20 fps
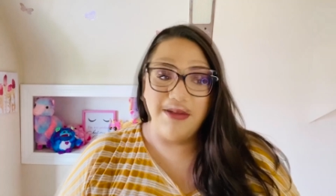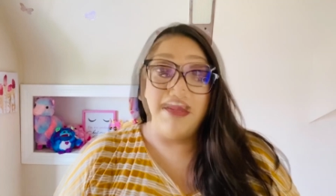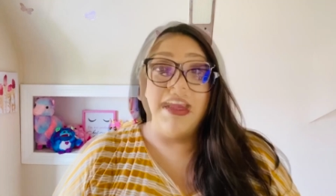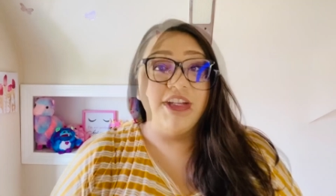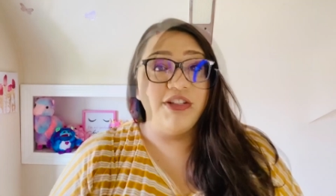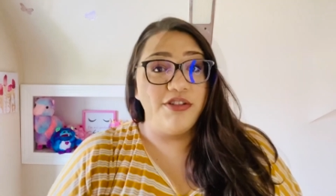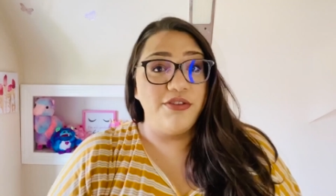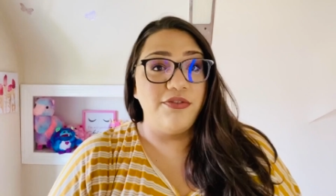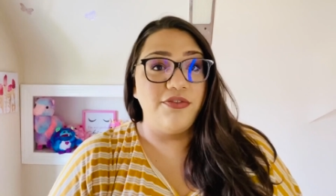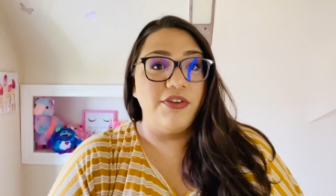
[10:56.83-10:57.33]
I
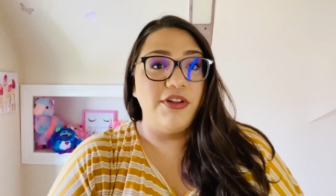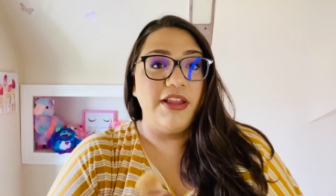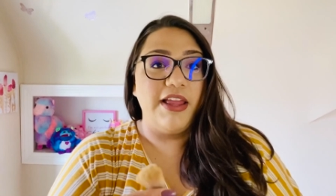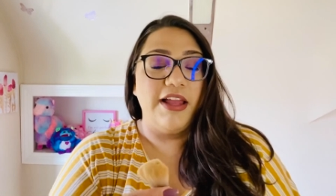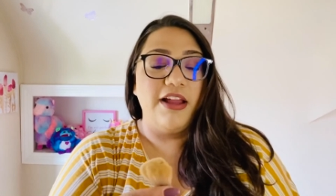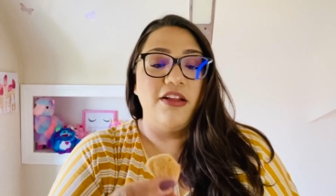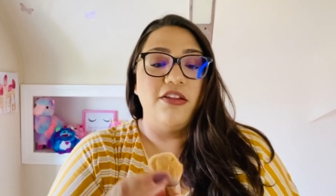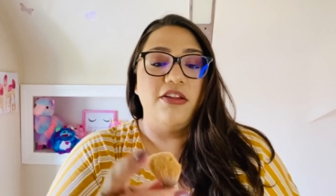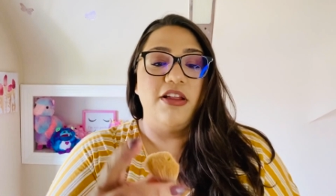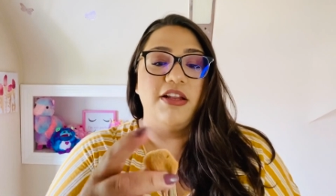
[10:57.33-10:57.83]
do feel
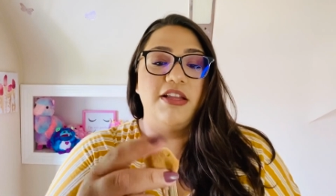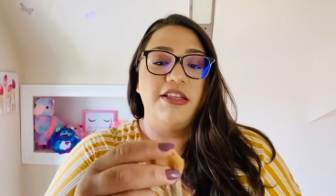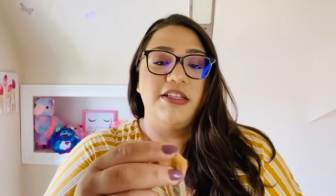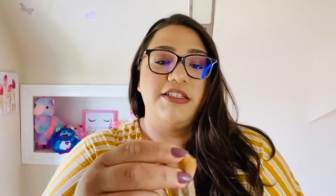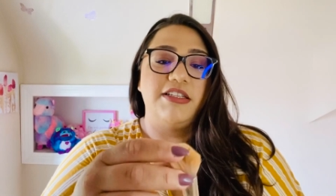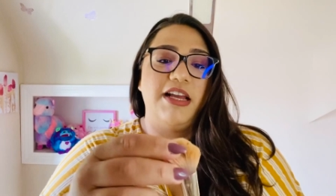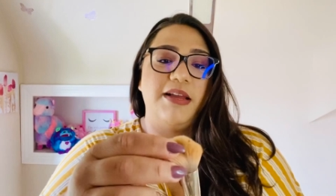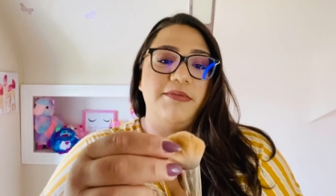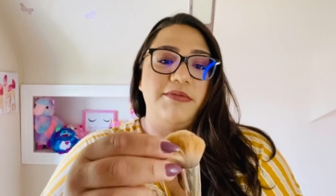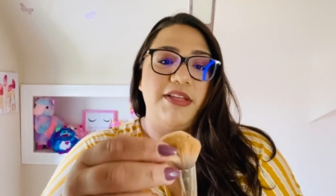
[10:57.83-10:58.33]
like a lot of the
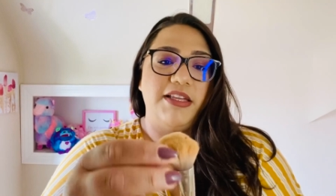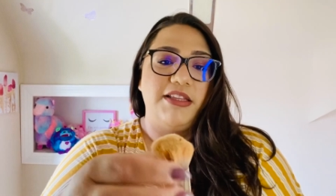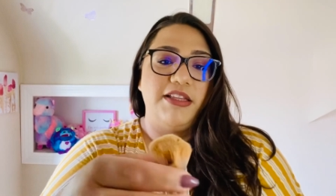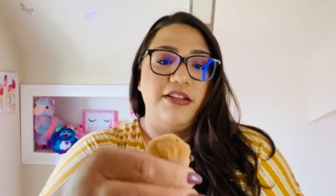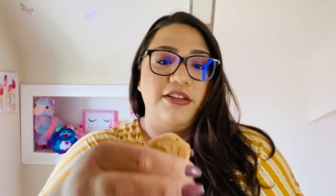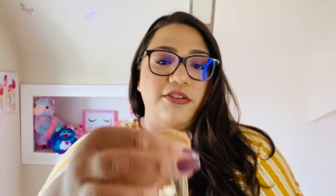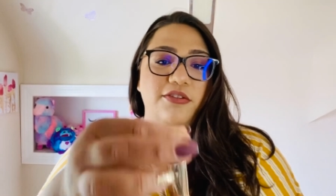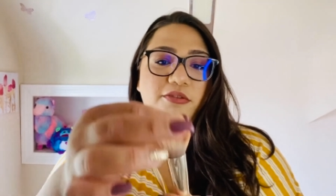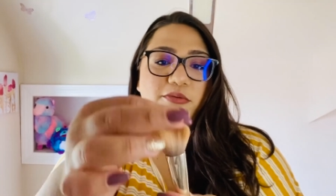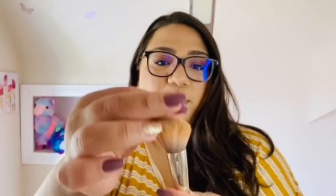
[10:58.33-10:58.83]
times like the
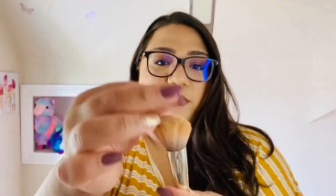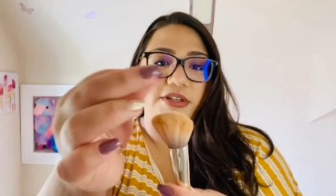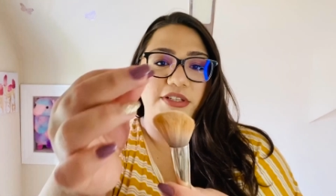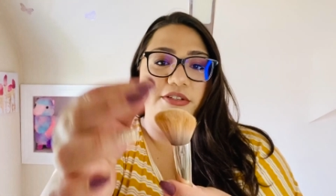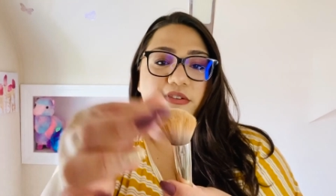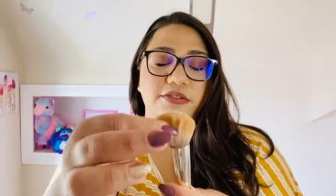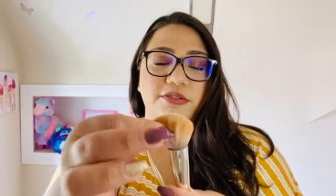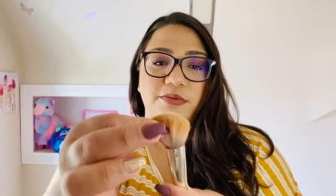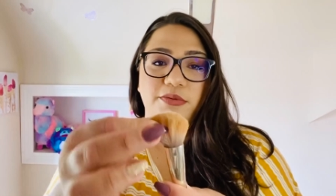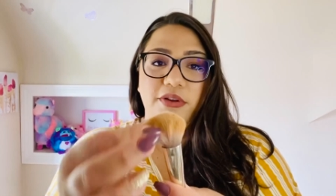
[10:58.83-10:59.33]
little
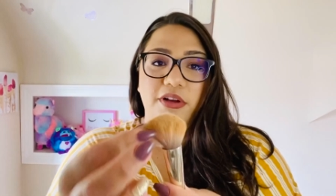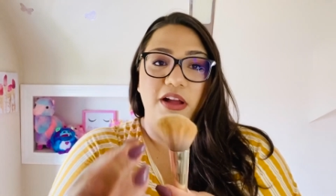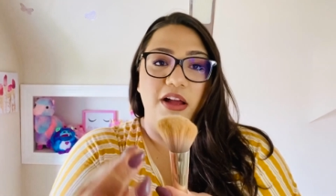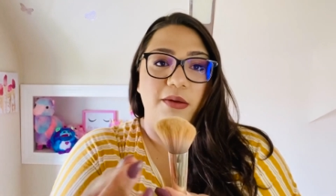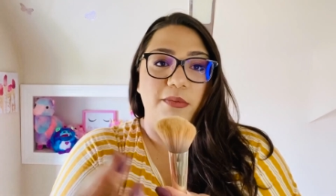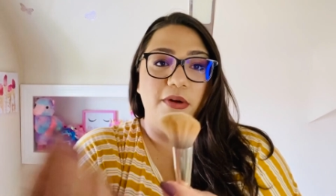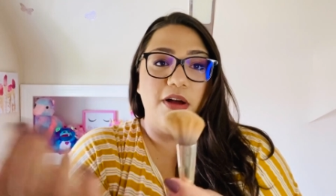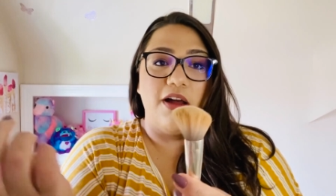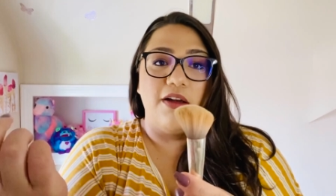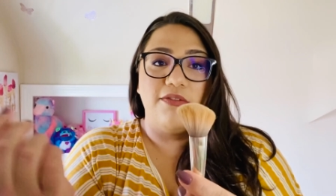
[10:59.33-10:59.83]
bristles will
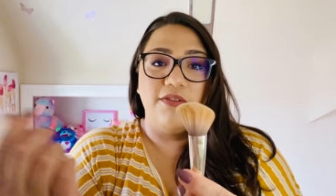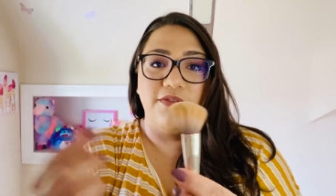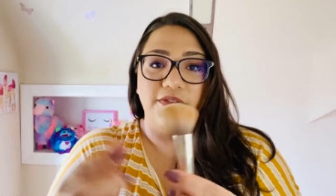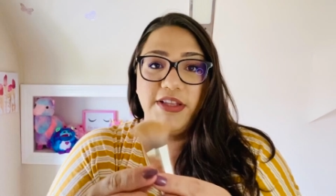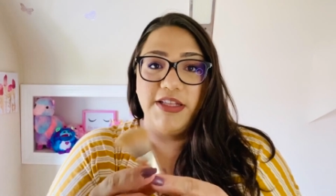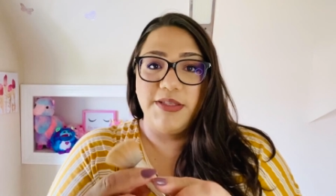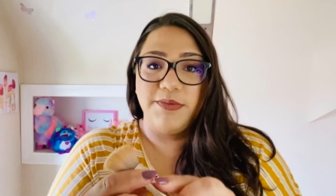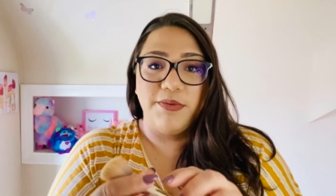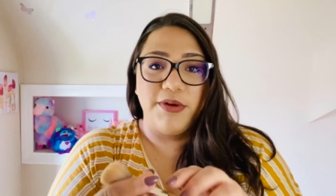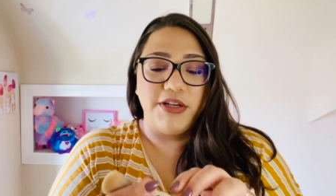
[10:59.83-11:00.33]
come off of
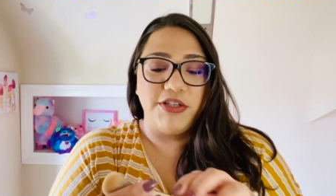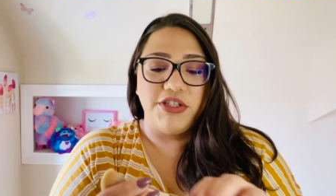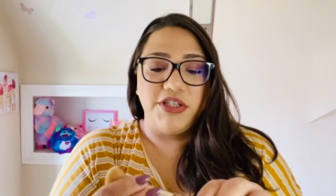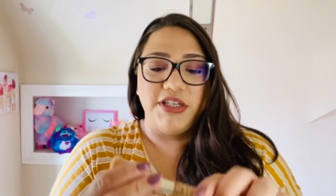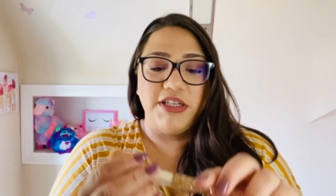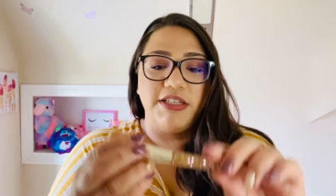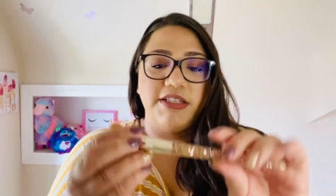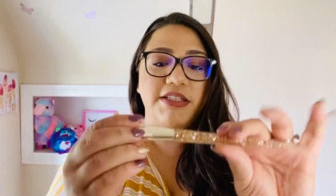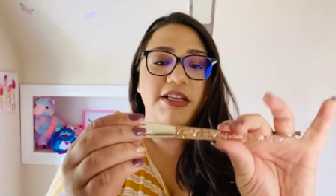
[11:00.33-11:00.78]
these brushes.